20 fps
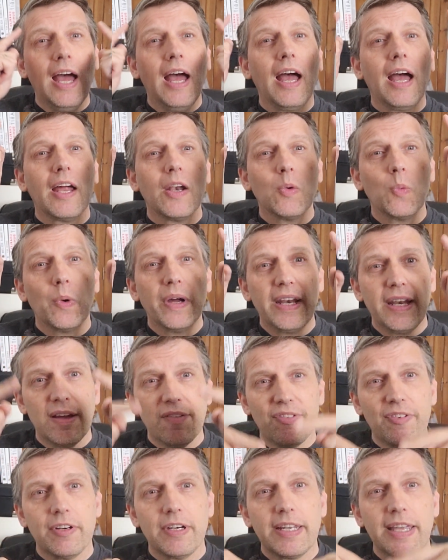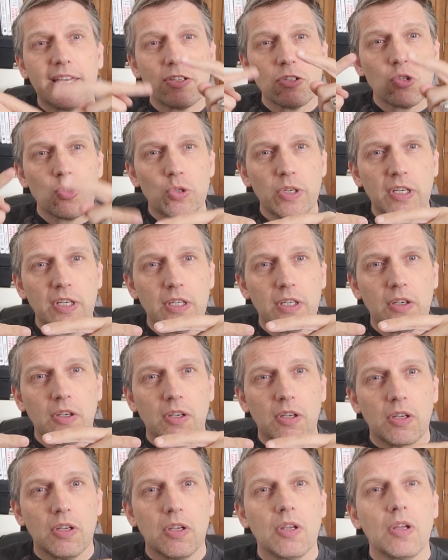And whenever it gets triggered,
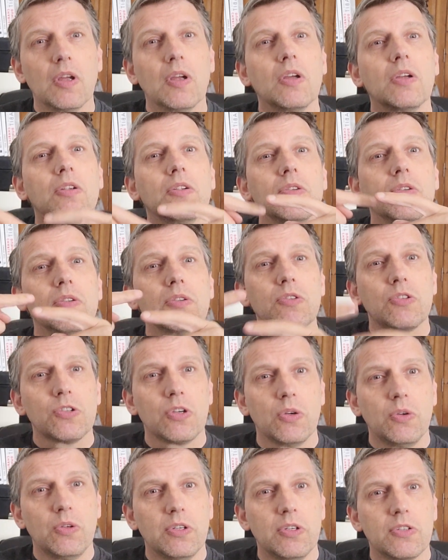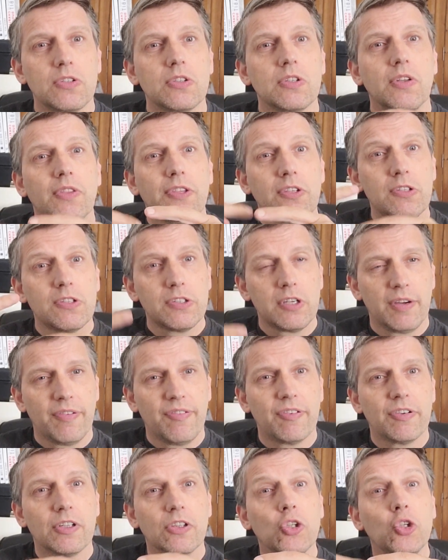so does the
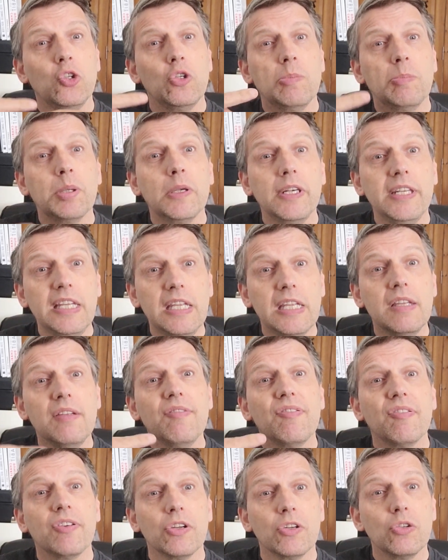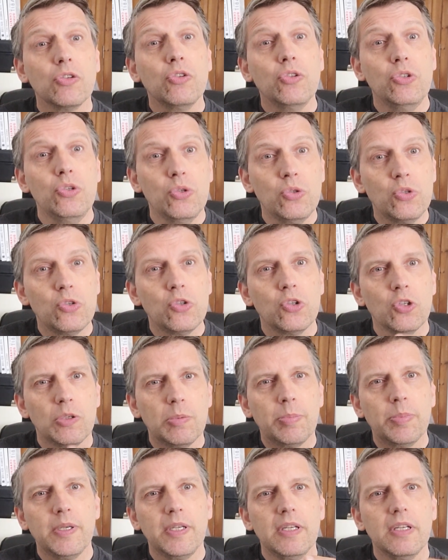suffering that you believe you should
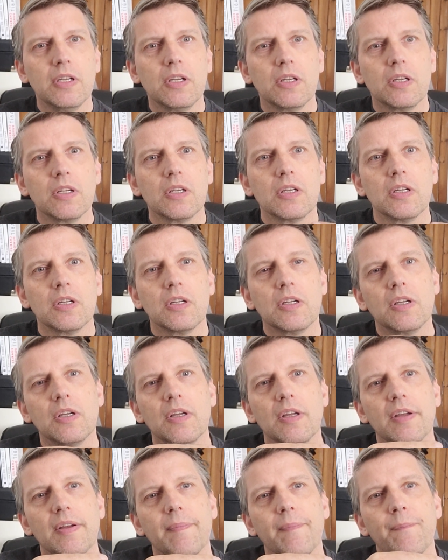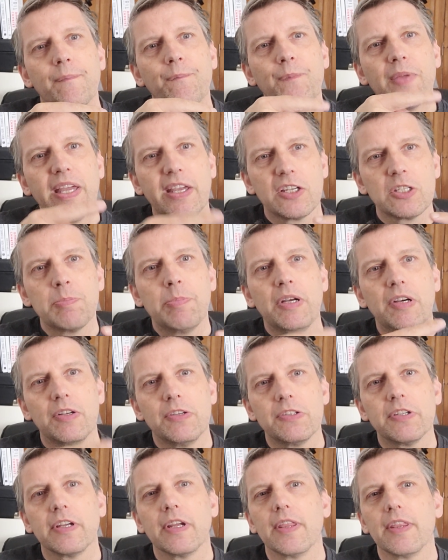be
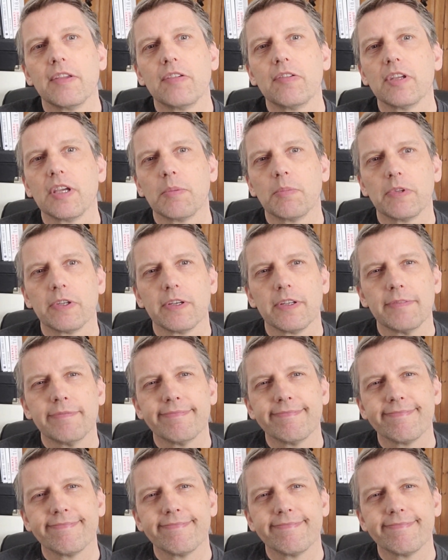experiencing at the same time.